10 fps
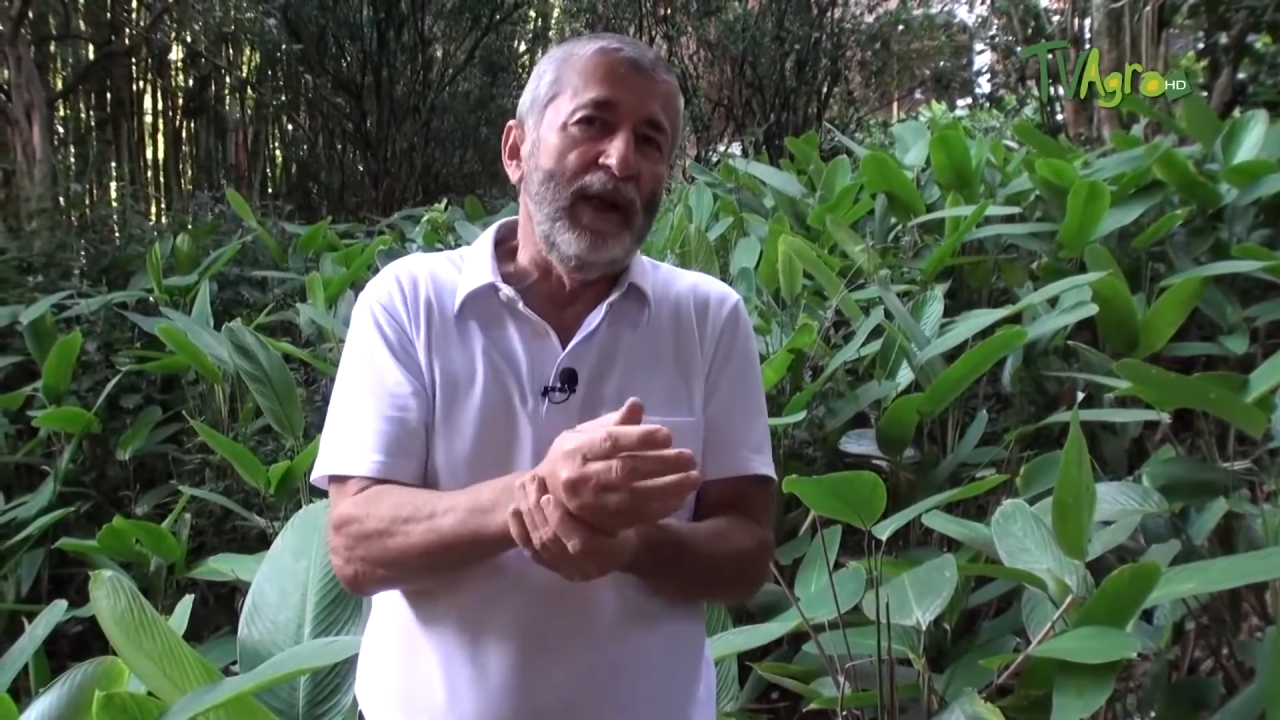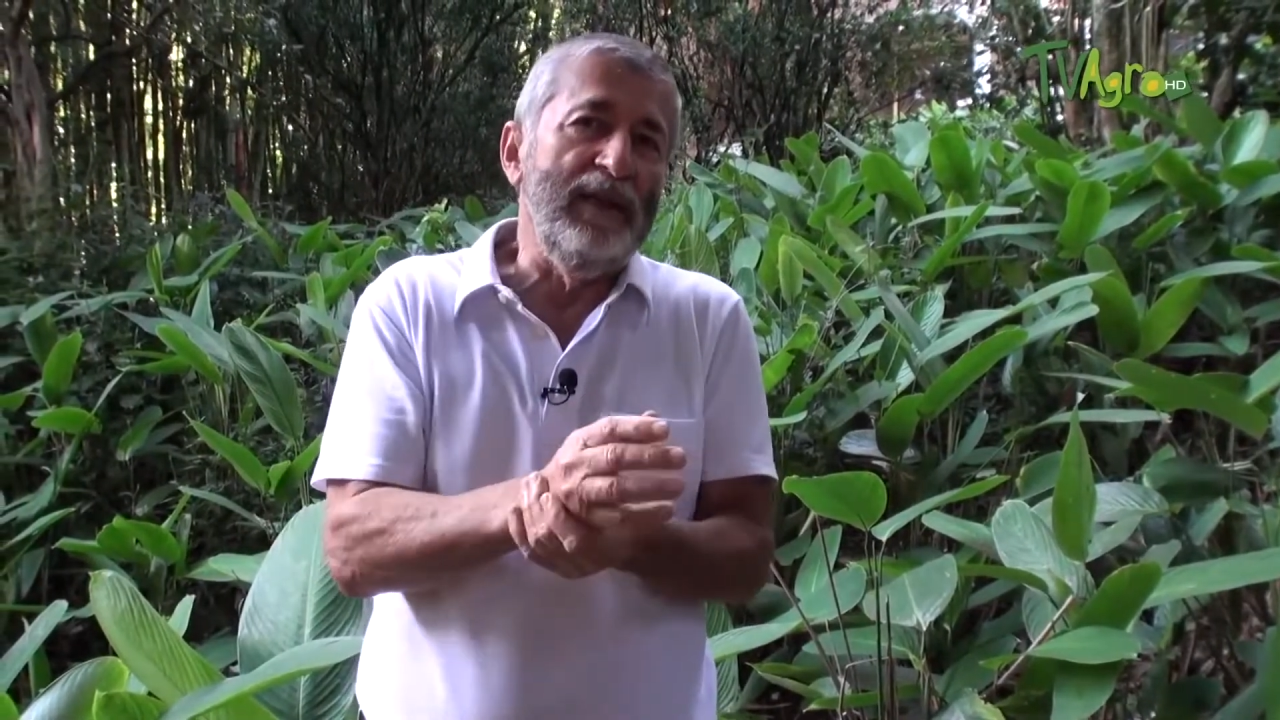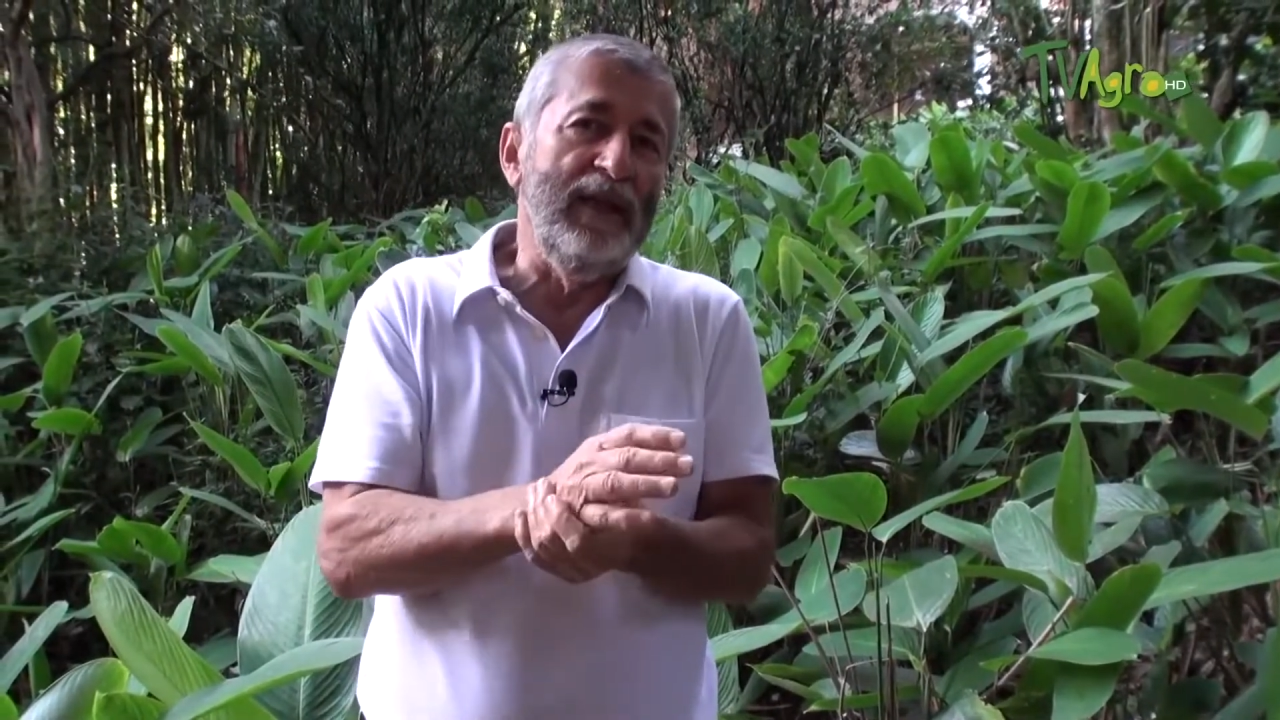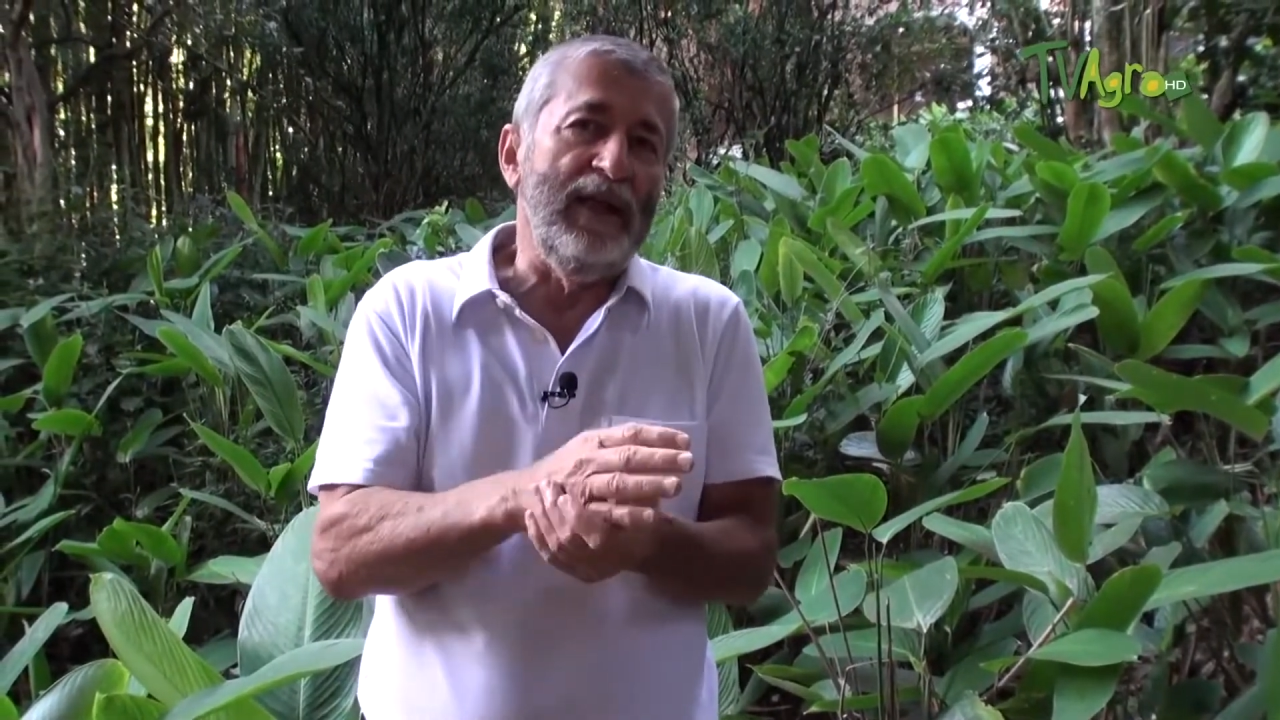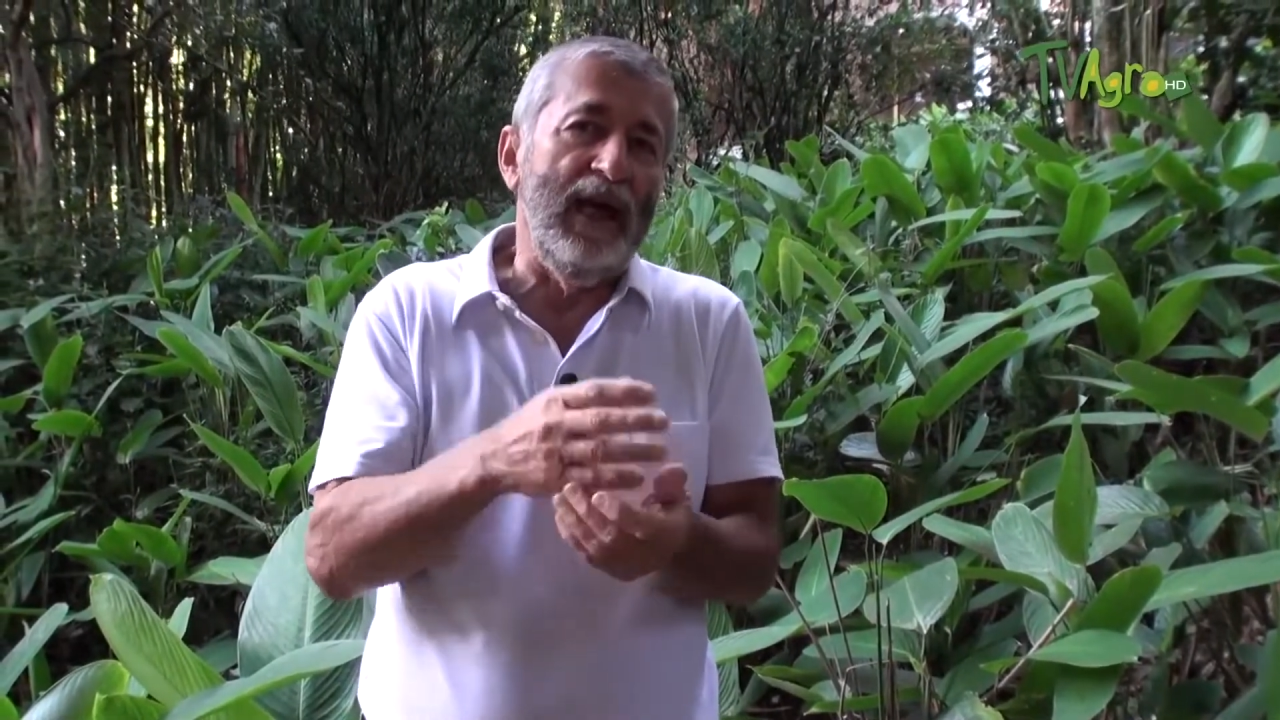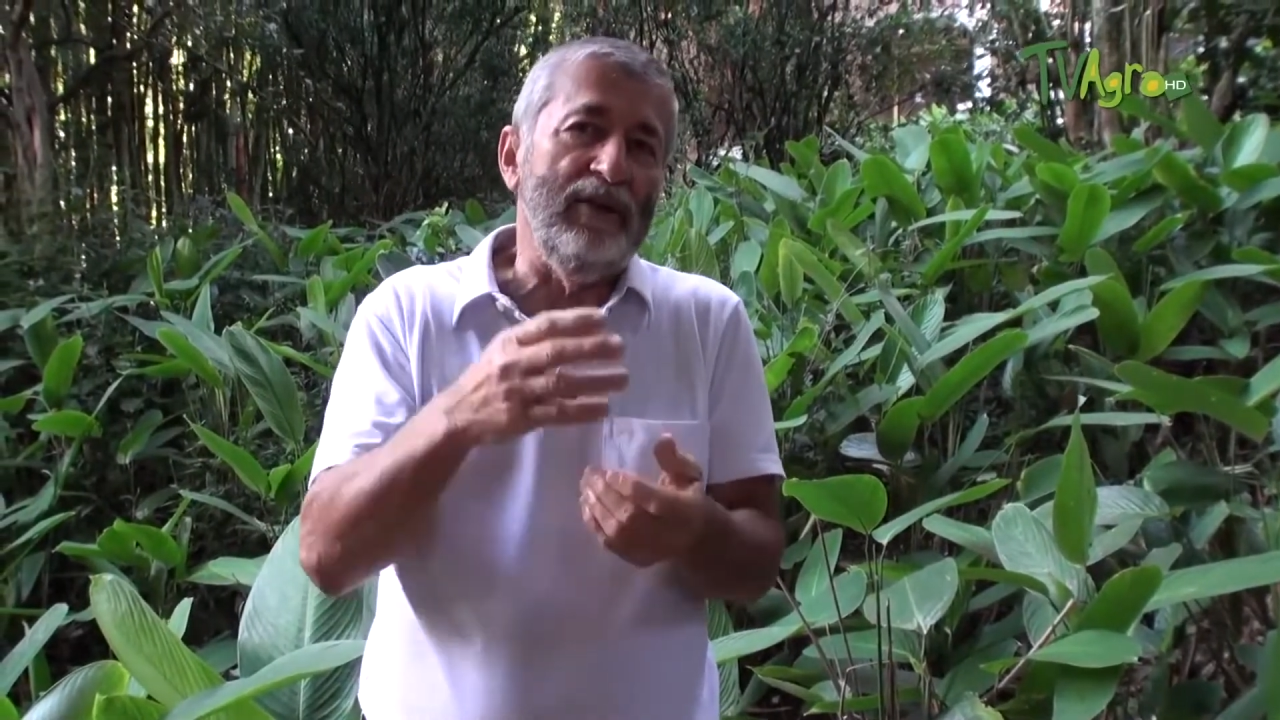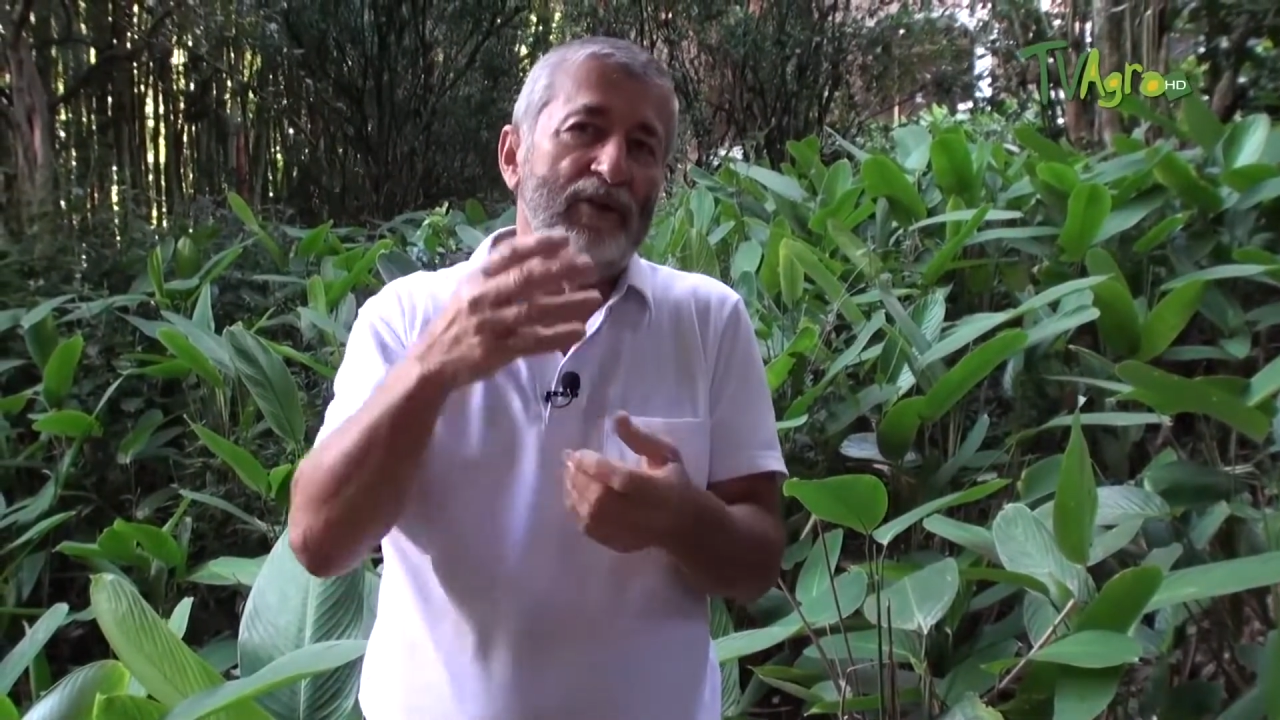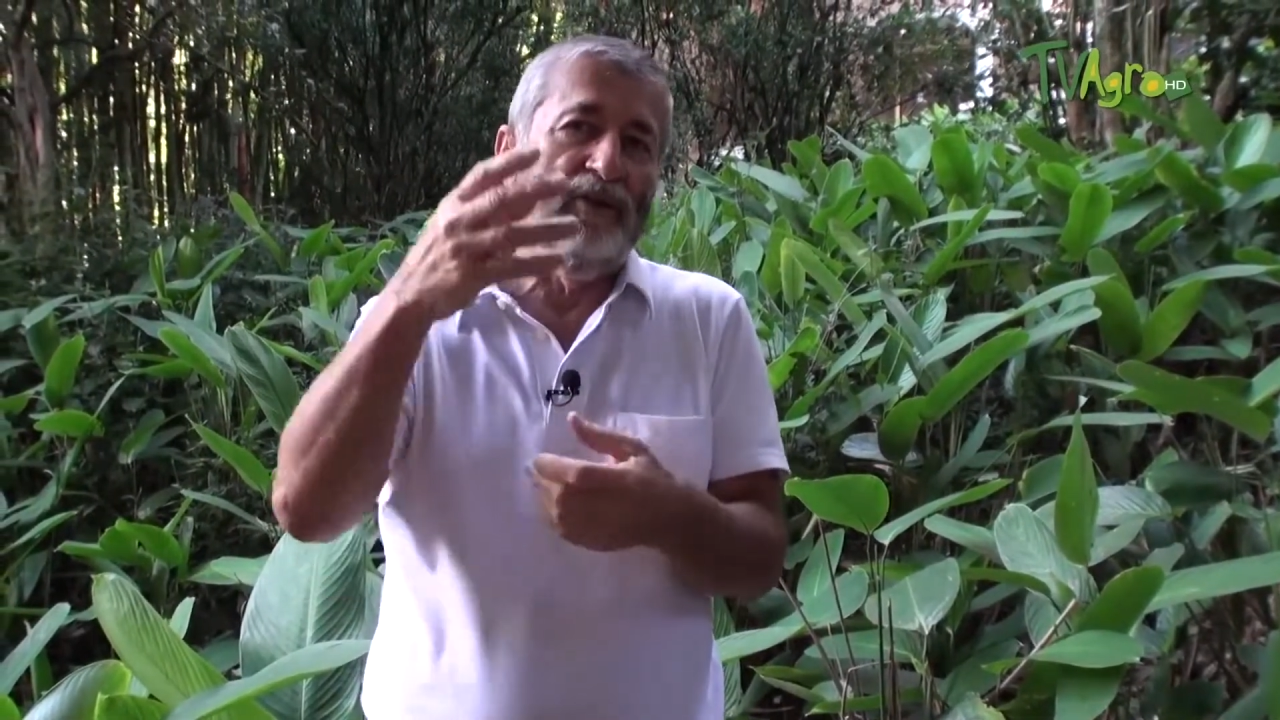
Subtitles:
the temperature